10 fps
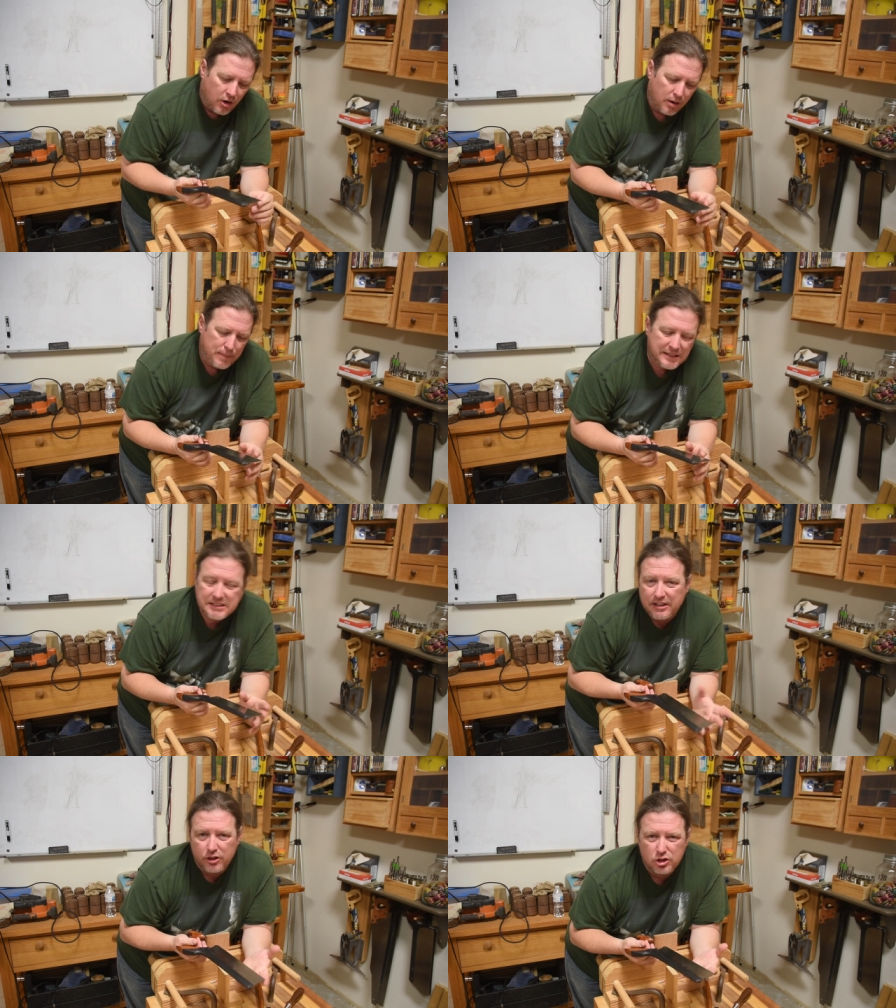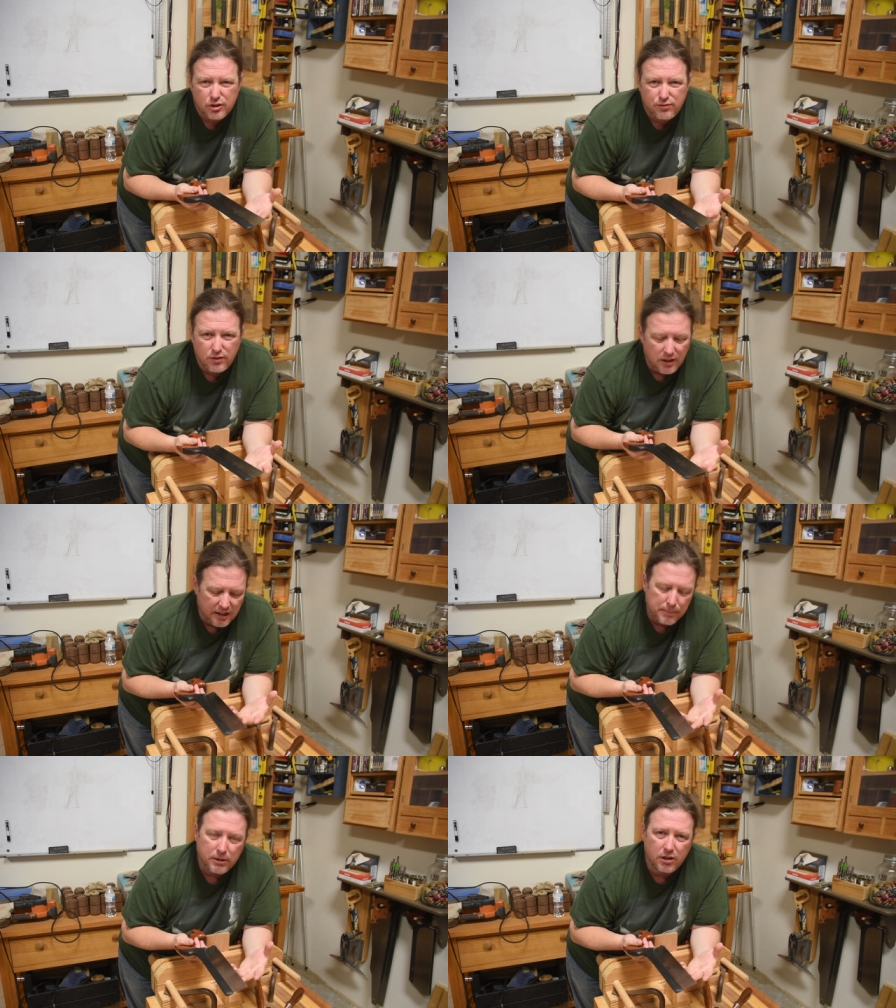well, basically you're just
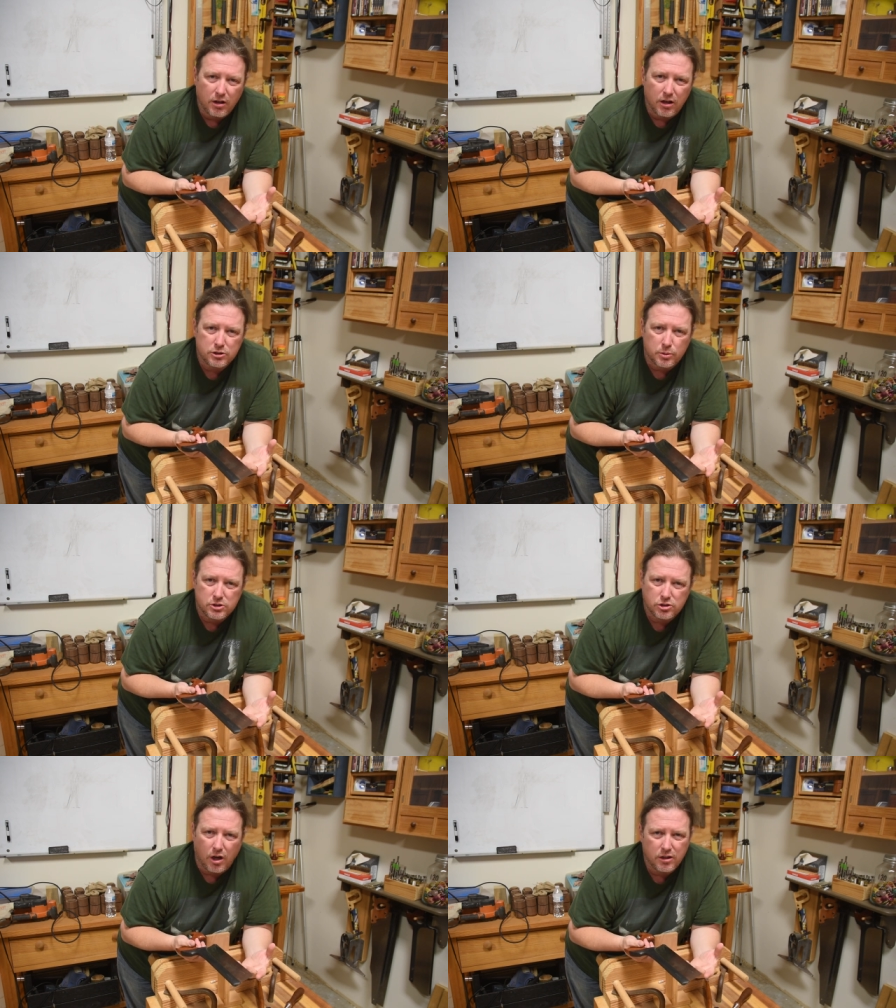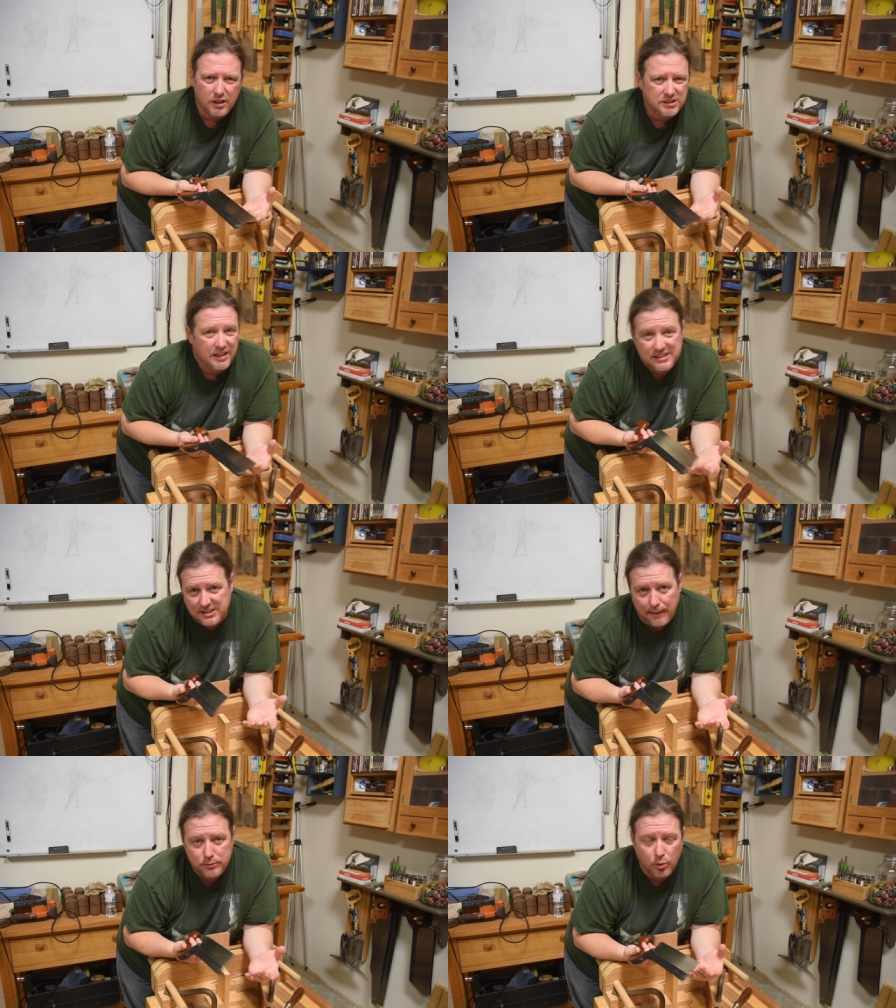filling up the gullets with sawdust and it
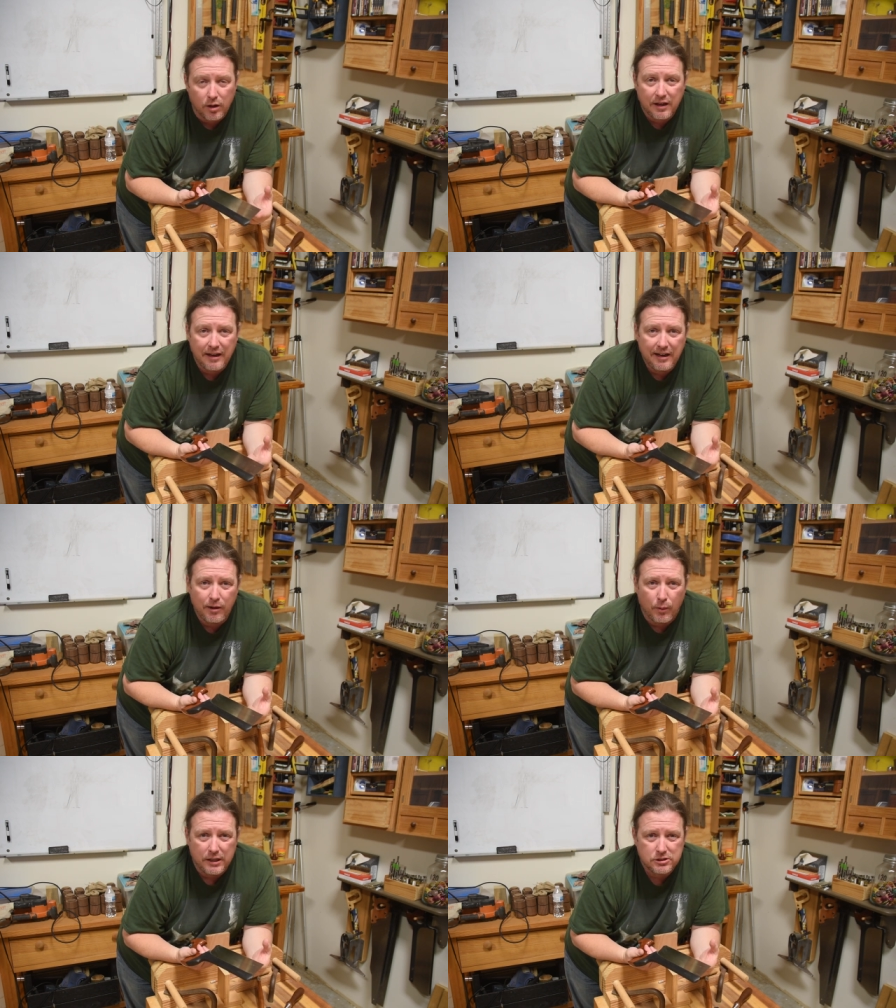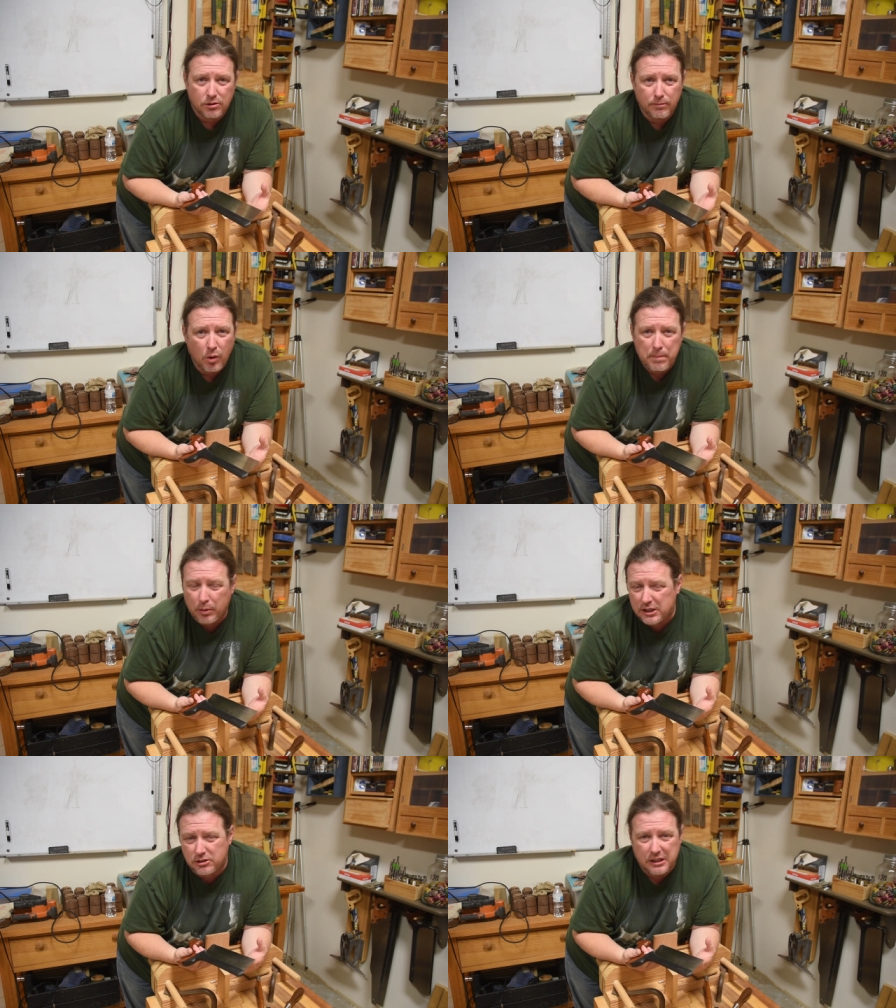stops working anyway, so more
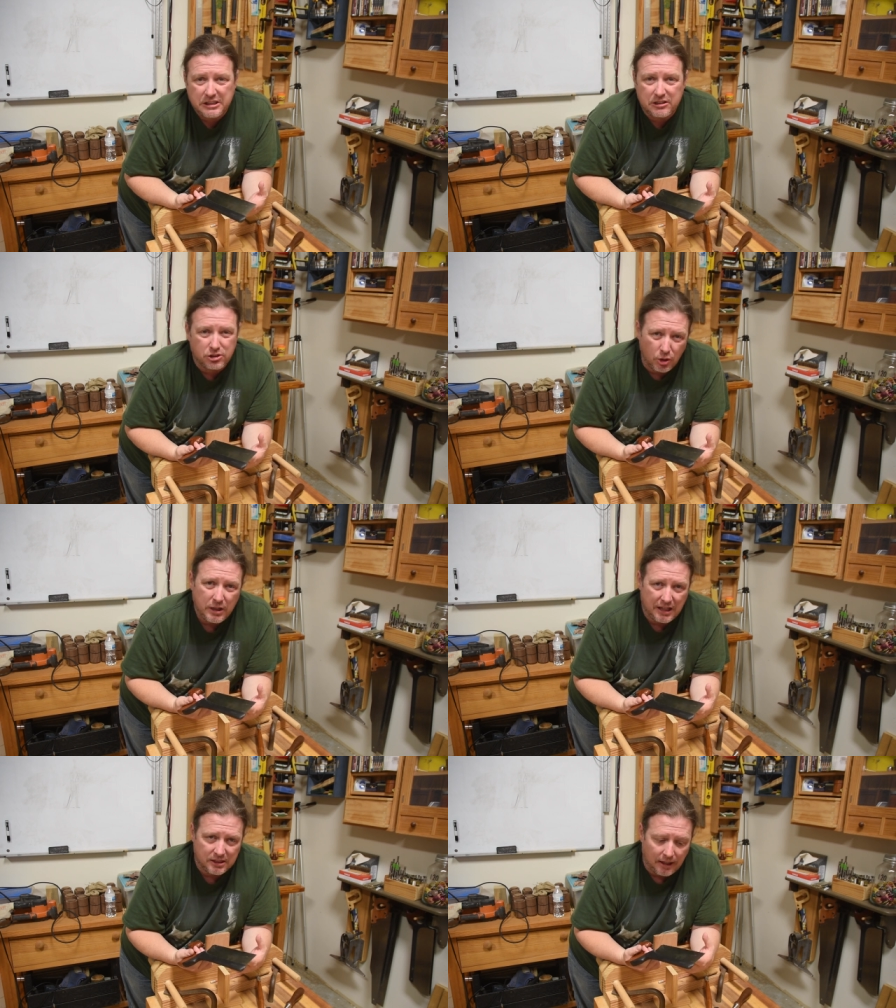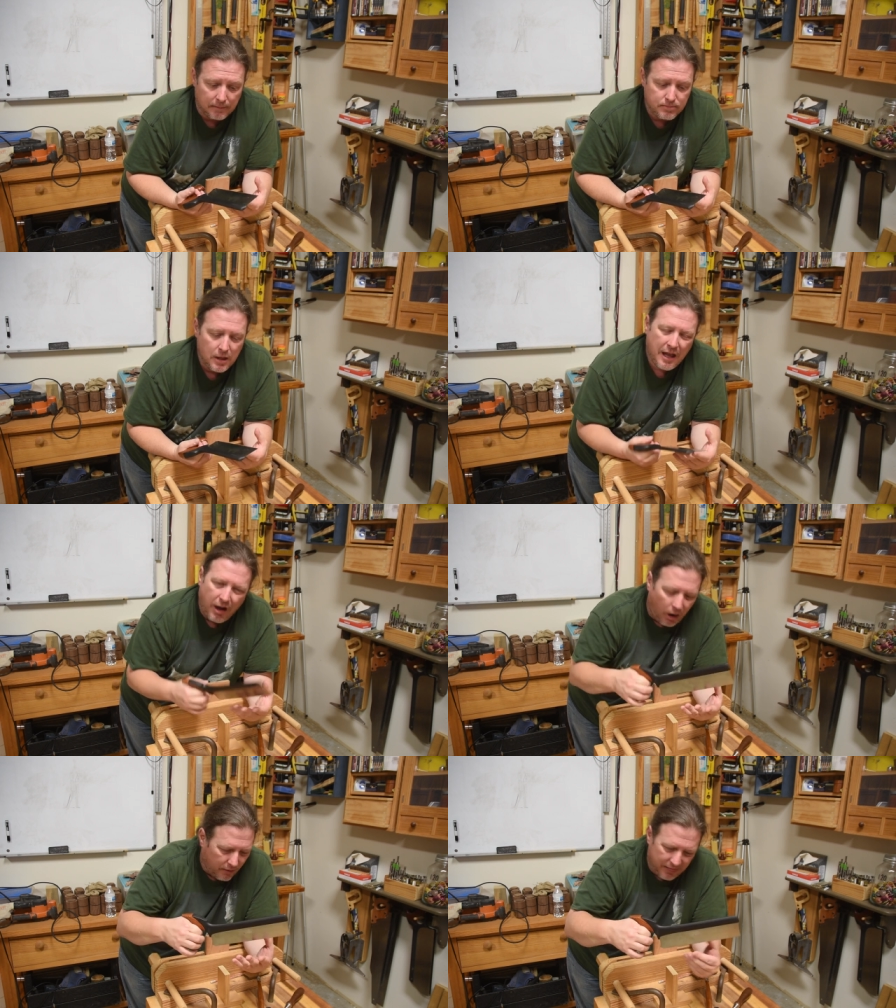pressure doesn't do anything.
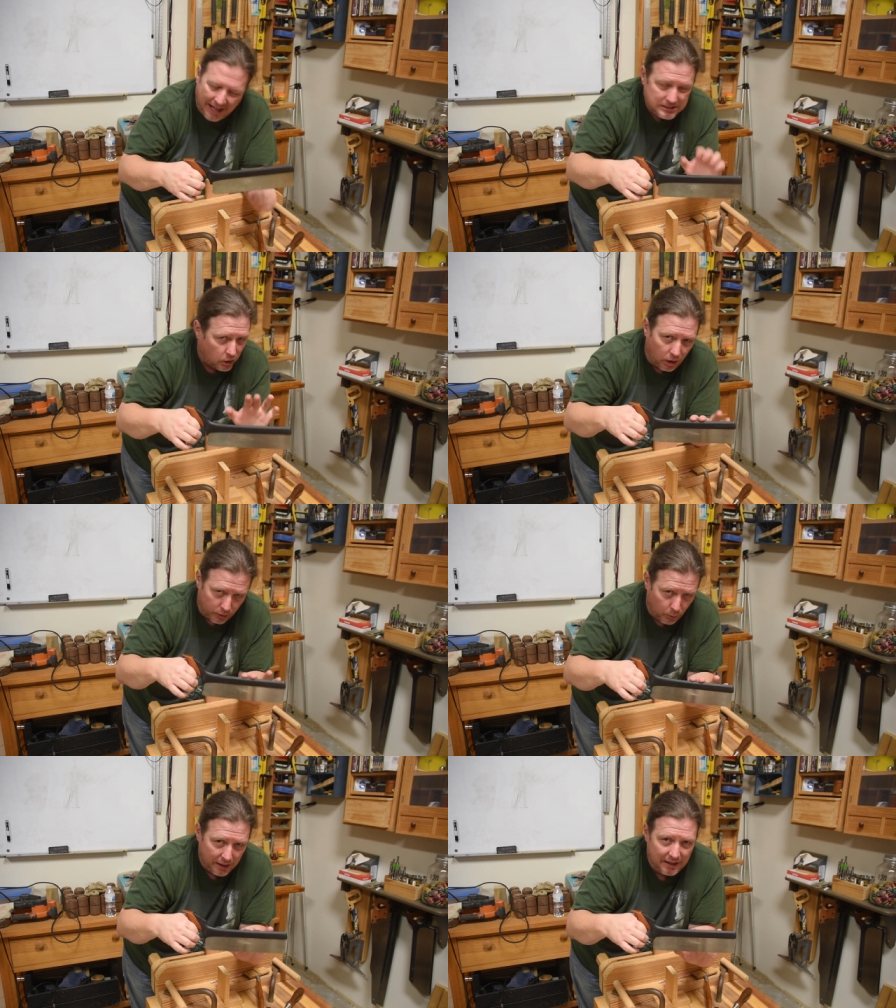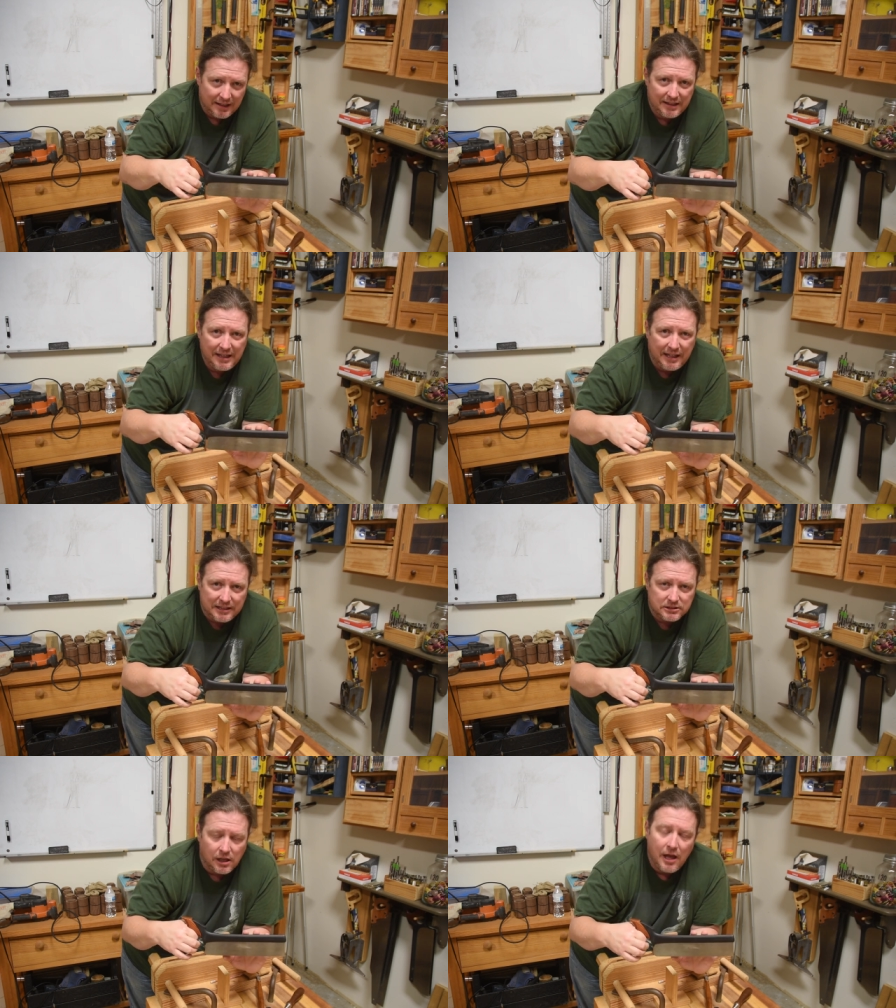That's all the weight it
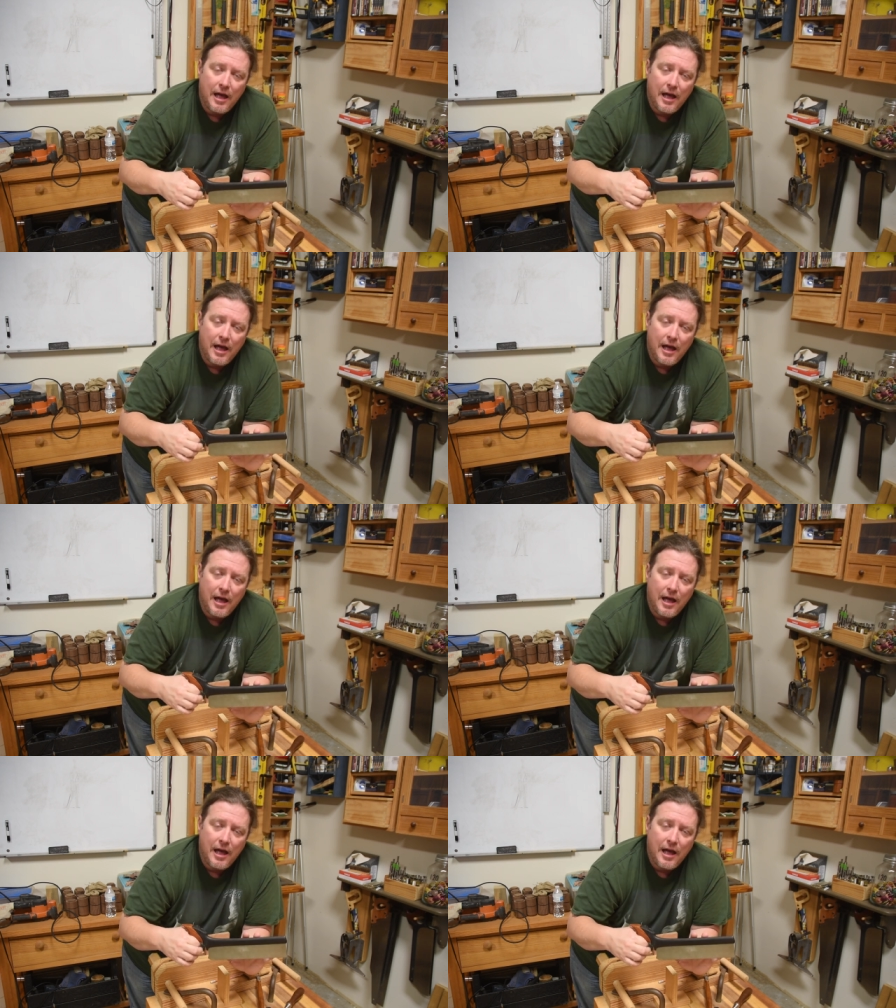needs.